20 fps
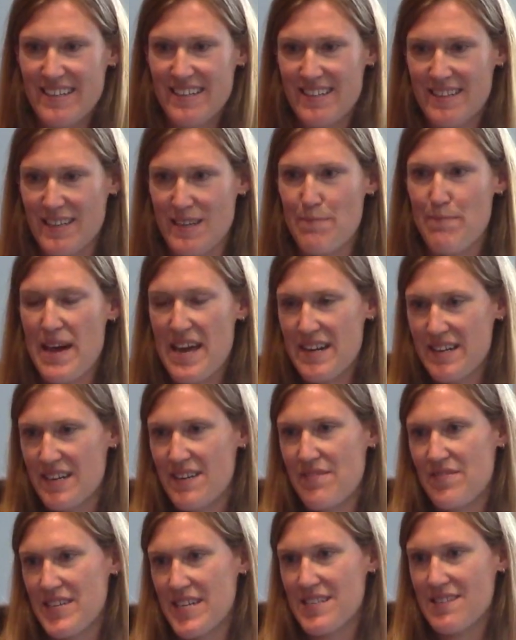the
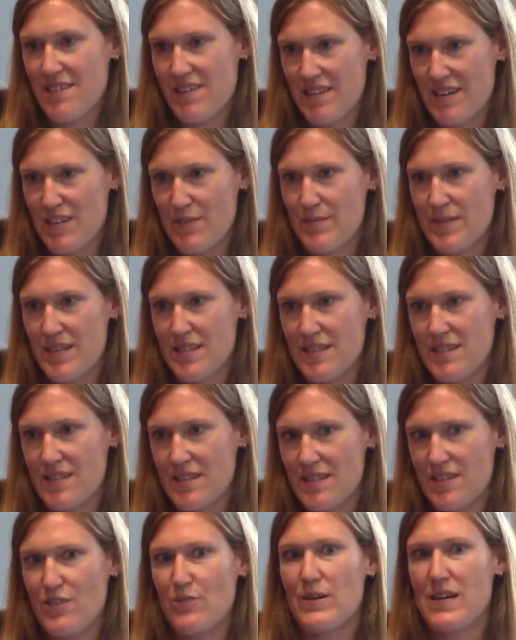competitiveness arguments that
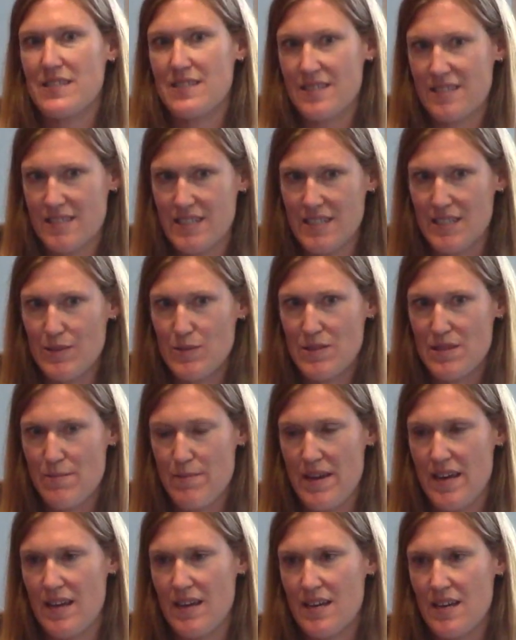the US continues to
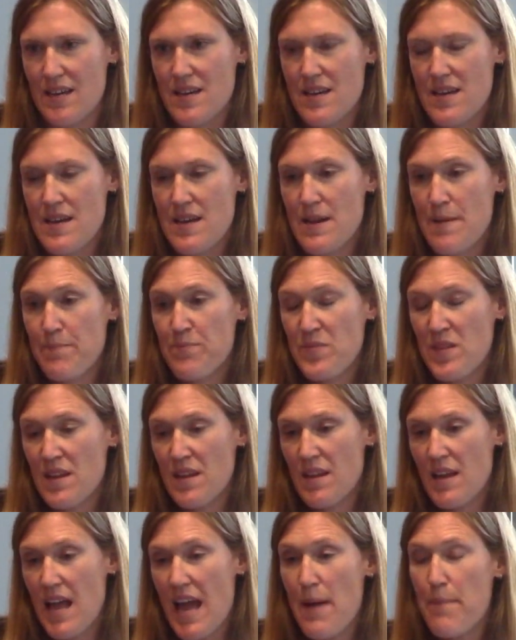make,
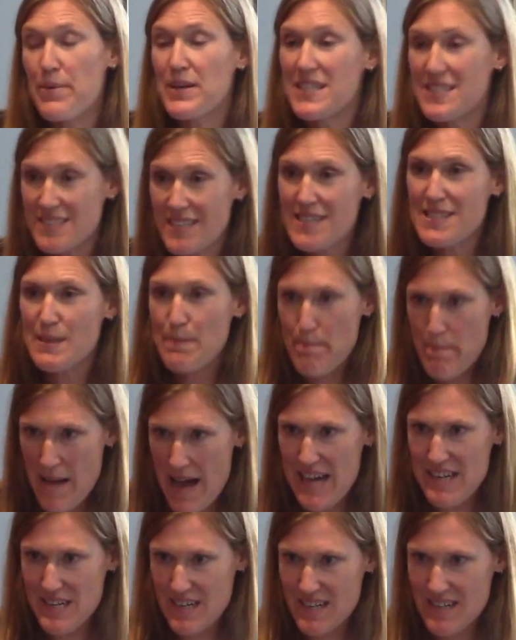but it doesn't
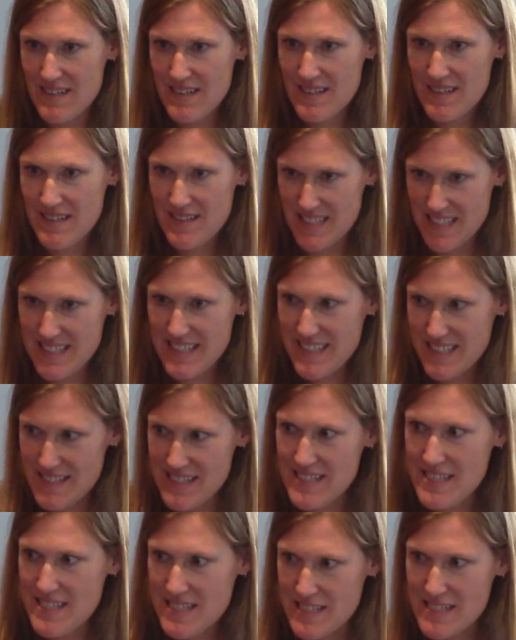matter. The
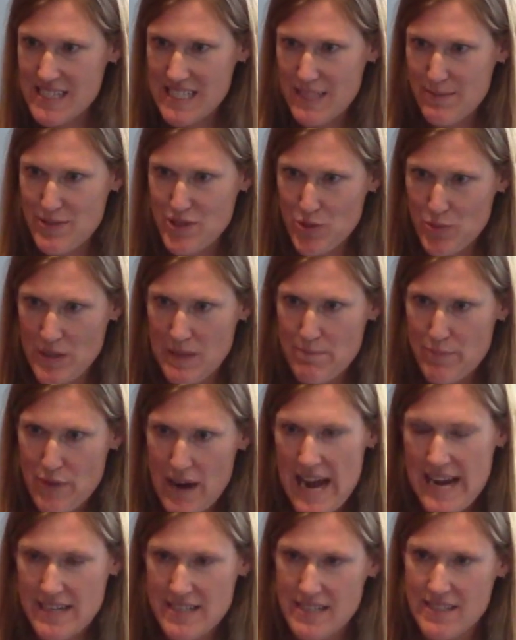inconsistency between
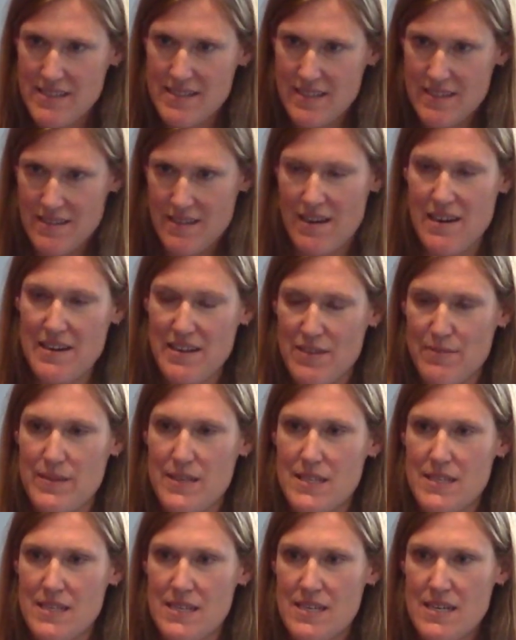practice and the
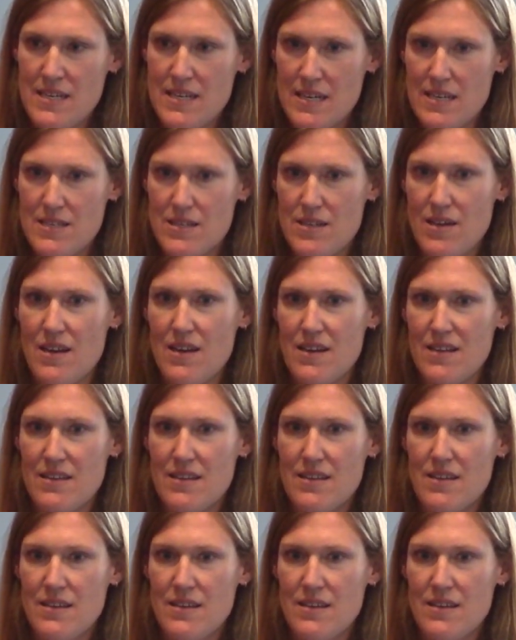arguments is not